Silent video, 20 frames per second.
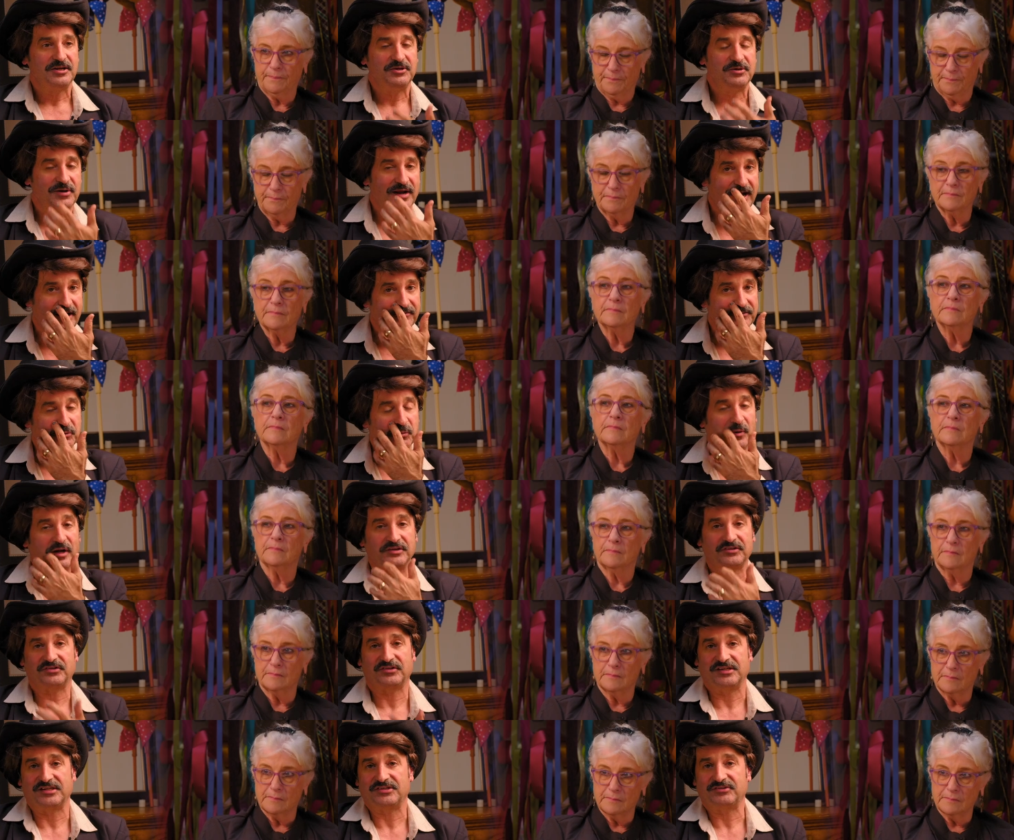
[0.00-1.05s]
Speaker 1: You have to
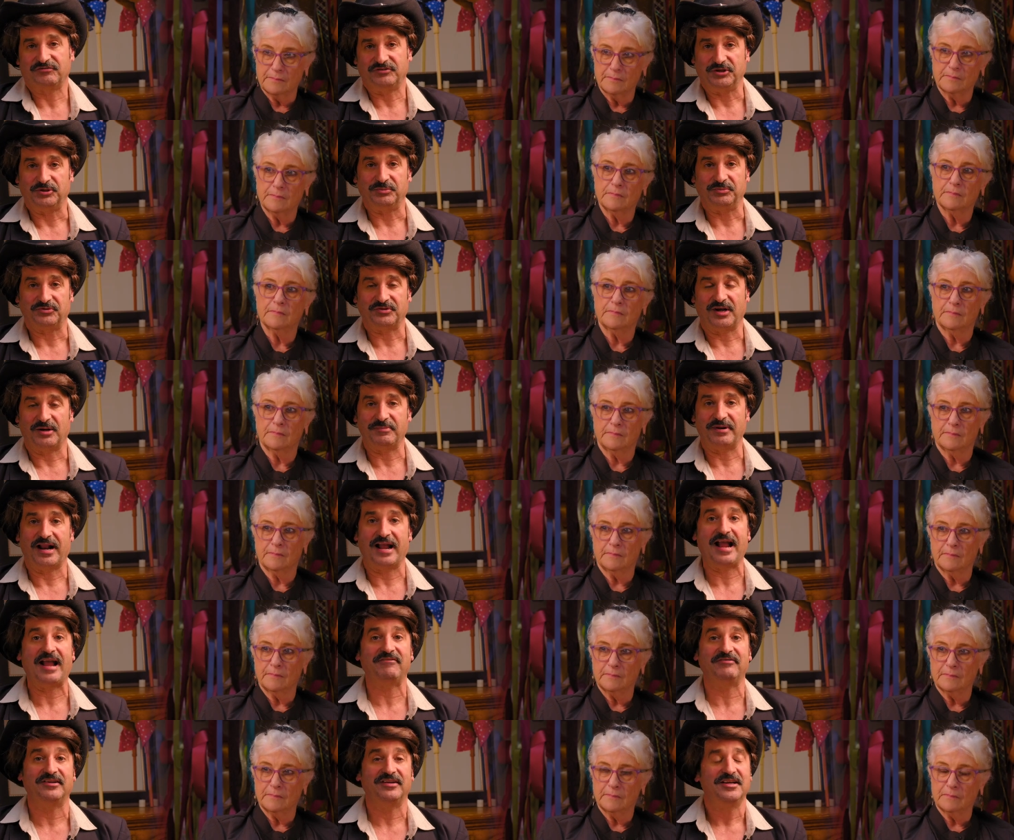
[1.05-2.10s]
watch these films. I mean, I
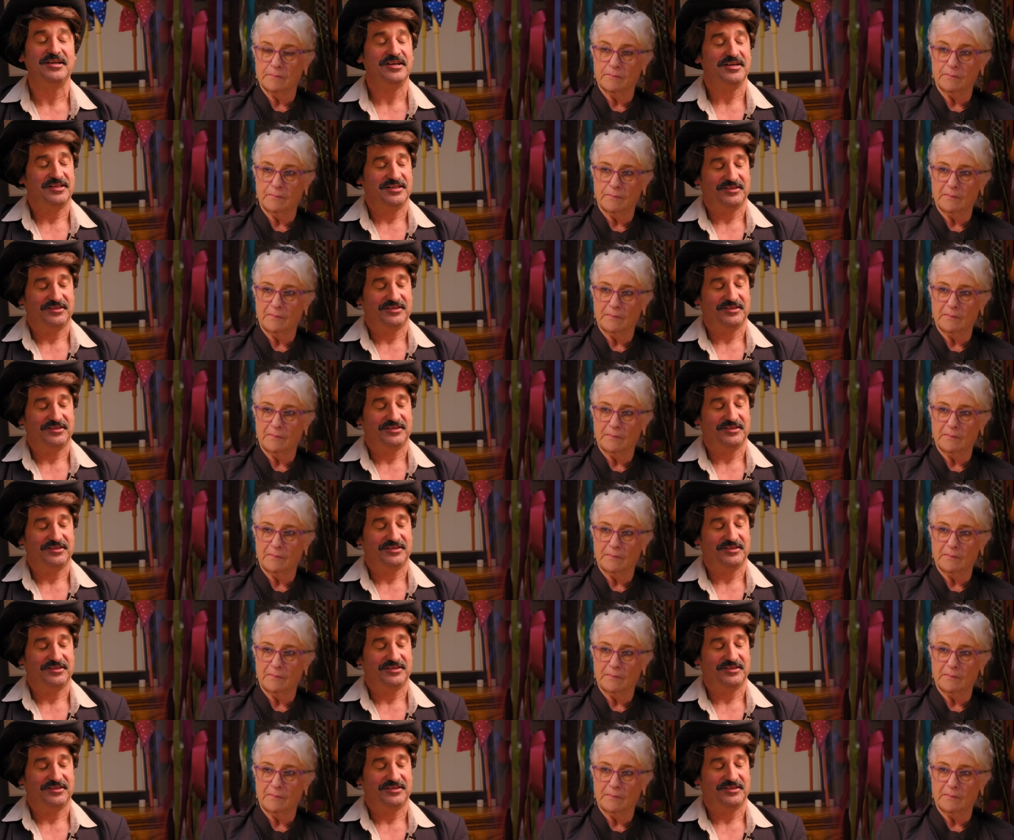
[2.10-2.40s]
haven't.